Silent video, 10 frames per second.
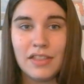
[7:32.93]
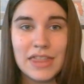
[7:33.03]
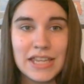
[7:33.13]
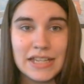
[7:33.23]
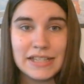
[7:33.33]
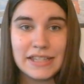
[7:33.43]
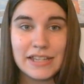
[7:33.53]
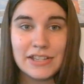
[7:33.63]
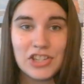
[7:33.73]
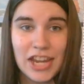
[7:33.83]
this
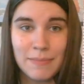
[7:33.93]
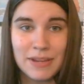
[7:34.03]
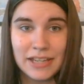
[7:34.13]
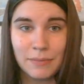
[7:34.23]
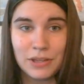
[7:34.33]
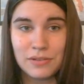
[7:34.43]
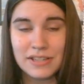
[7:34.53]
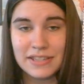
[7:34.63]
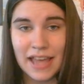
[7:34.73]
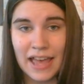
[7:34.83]
JBW
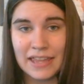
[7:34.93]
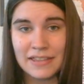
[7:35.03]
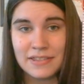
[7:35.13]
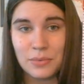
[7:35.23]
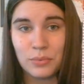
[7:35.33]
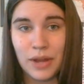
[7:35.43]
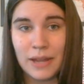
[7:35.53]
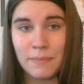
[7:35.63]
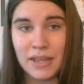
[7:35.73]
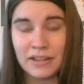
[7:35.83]
Designs
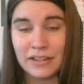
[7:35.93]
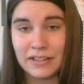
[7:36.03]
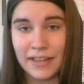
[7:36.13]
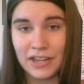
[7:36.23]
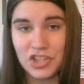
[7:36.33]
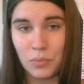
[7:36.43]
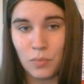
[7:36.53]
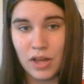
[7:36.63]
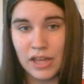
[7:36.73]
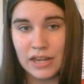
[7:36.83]
Red Mitten Collection
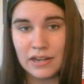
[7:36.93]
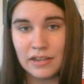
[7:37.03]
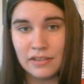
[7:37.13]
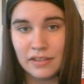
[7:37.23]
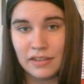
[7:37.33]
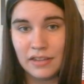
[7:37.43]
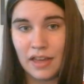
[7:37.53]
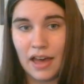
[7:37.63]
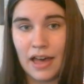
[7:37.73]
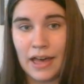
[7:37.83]
1.
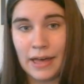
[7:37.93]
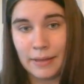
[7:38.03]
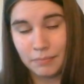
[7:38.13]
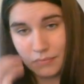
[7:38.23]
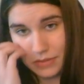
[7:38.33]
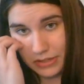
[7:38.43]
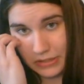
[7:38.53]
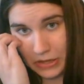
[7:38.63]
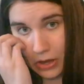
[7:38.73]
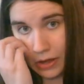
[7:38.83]
So this
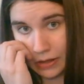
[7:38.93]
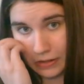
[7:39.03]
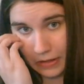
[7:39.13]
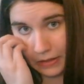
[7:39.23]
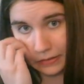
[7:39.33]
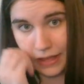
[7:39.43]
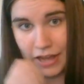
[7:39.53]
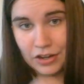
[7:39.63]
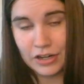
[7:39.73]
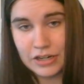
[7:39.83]
is all
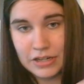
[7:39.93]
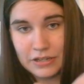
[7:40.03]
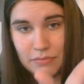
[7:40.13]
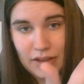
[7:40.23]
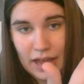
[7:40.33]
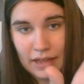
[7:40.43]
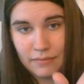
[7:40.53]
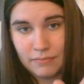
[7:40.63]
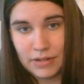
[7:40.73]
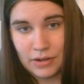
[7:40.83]
letters. We've got,
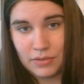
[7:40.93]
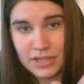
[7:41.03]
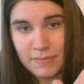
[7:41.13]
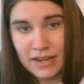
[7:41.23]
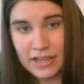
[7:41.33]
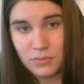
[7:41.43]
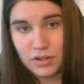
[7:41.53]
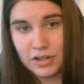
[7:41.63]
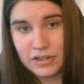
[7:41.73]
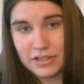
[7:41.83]
this mitten has
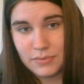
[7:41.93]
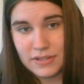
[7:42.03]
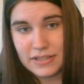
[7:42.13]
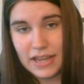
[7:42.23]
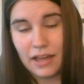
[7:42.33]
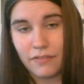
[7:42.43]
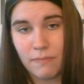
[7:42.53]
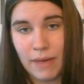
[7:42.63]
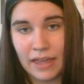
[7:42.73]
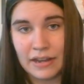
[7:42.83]
words, this one's the
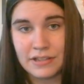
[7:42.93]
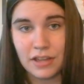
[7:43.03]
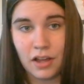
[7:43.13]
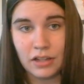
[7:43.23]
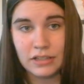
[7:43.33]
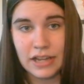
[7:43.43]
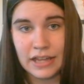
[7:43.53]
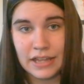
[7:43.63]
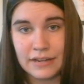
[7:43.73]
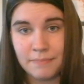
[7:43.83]
alphabet, and it's all
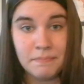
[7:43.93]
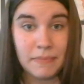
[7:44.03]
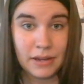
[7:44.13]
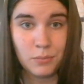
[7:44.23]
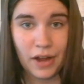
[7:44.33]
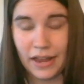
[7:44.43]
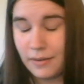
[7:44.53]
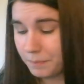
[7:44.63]
done in red.